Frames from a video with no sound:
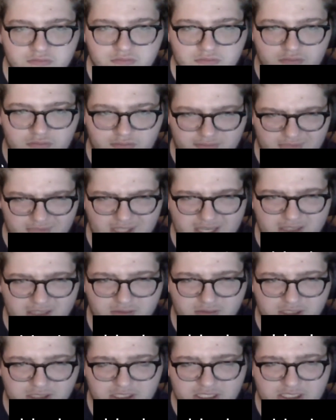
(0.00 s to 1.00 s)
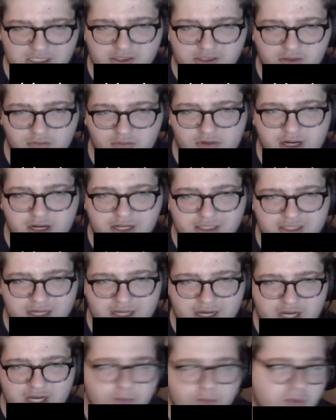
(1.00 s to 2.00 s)
Next one is Reddit
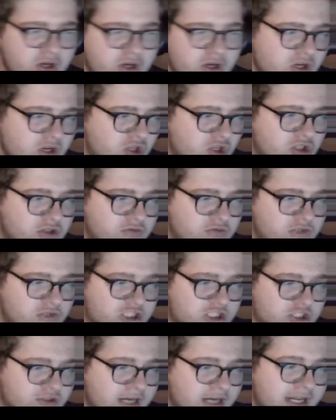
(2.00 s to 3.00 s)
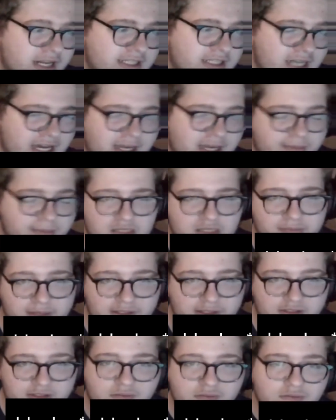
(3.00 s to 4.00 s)
time, which Reddit time is me just
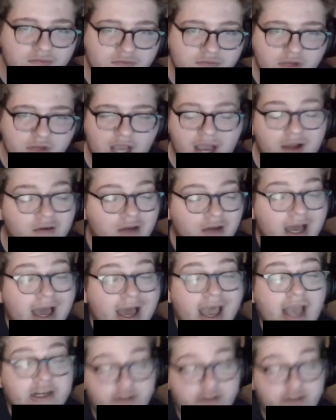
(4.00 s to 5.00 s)
I I actually